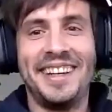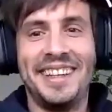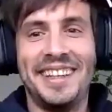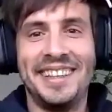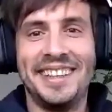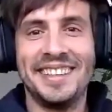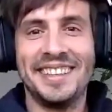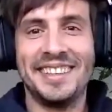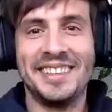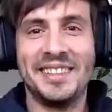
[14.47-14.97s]

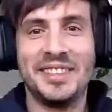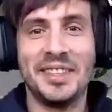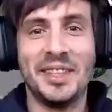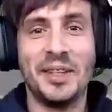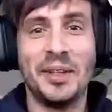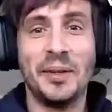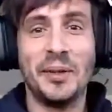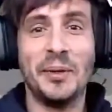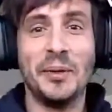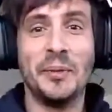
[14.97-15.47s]

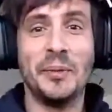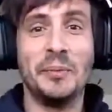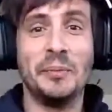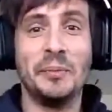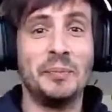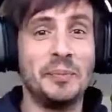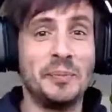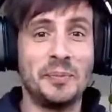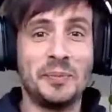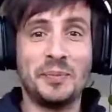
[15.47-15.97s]
so
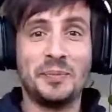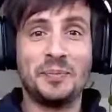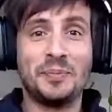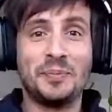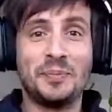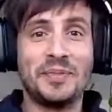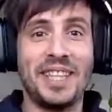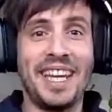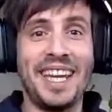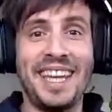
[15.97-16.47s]

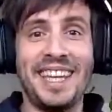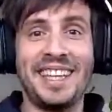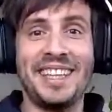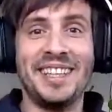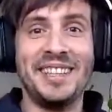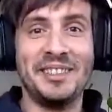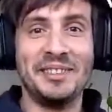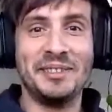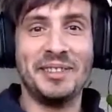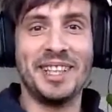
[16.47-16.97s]
hey,
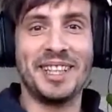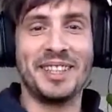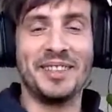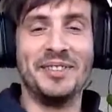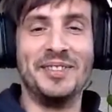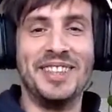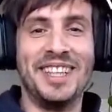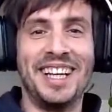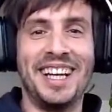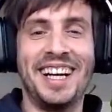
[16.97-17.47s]
welcome
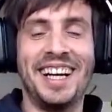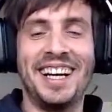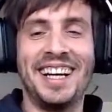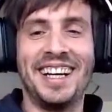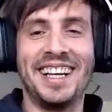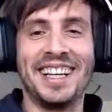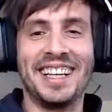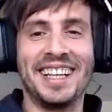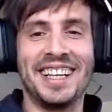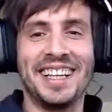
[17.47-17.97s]

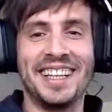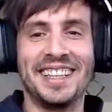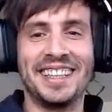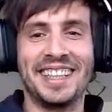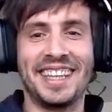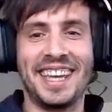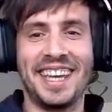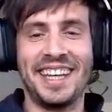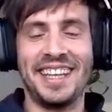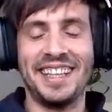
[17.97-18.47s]

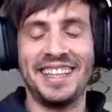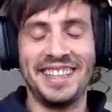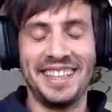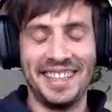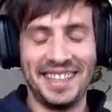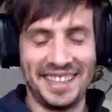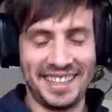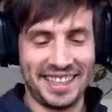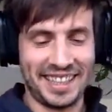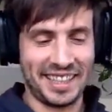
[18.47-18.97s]
again
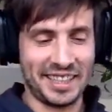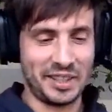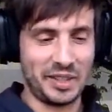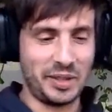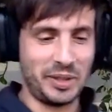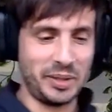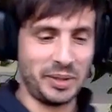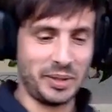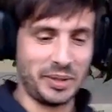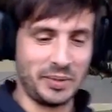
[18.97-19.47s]

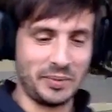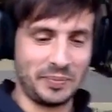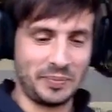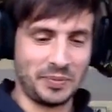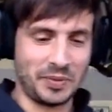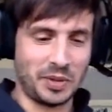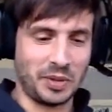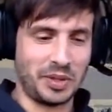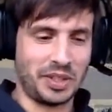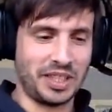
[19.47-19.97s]
to
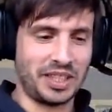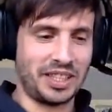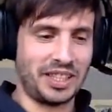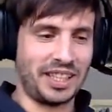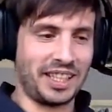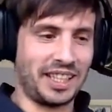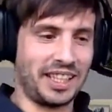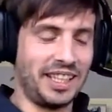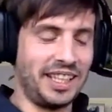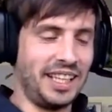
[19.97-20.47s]
this
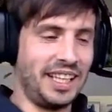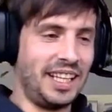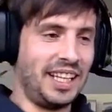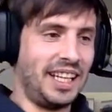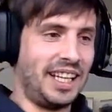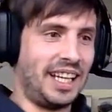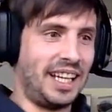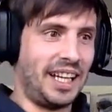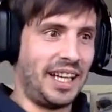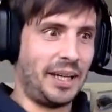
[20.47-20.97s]
thing.
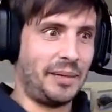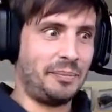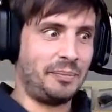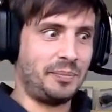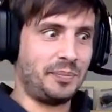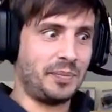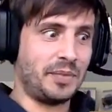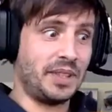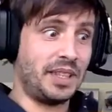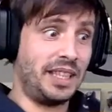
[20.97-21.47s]

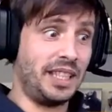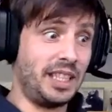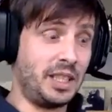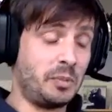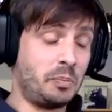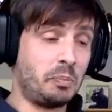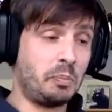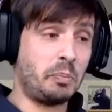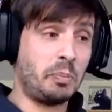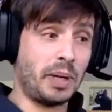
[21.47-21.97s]
This
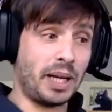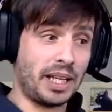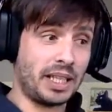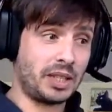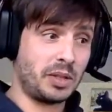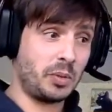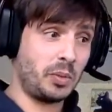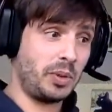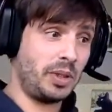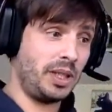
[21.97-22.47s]

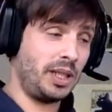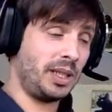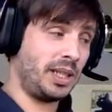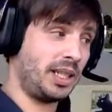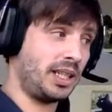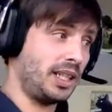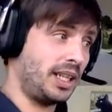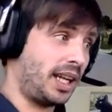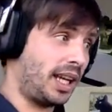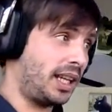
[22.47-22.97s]
past week,
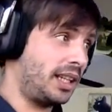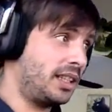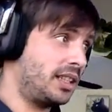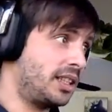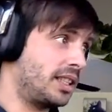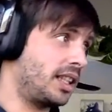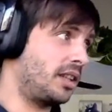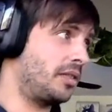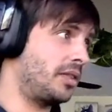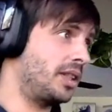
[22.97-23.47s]
and this is
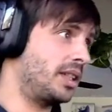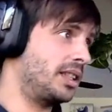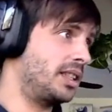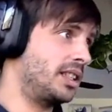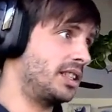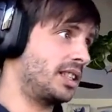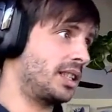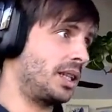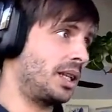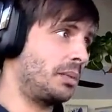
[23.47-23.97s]
kind of a
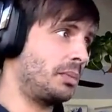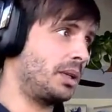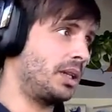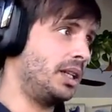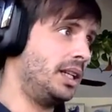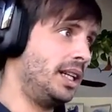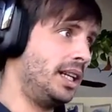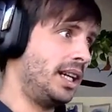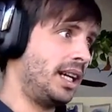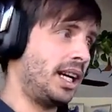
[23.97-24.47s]
disclaimer,
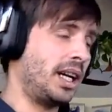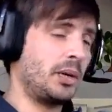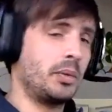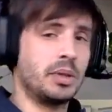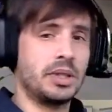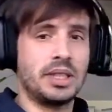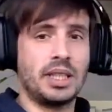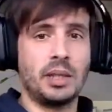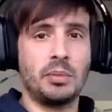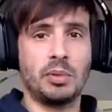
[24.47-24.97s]
I
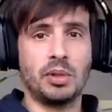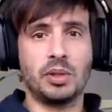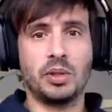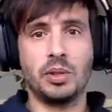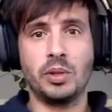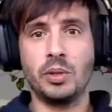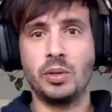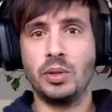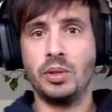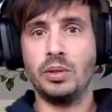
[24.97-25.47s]
was able to
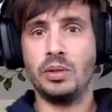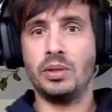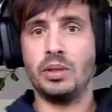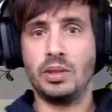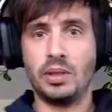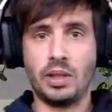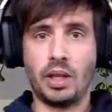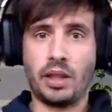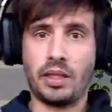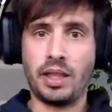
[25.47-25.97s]
do
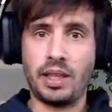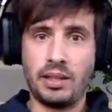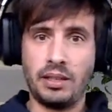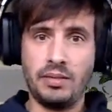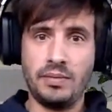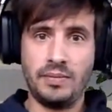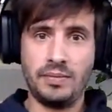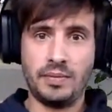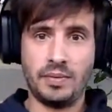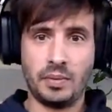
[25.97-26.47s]
nothing
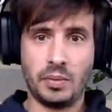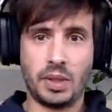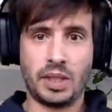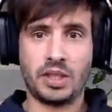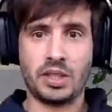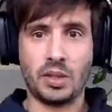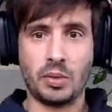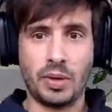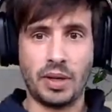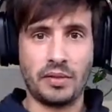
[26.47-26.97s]

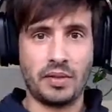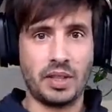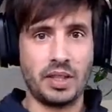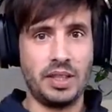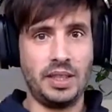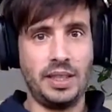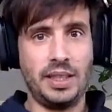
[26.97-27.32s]
whatsoever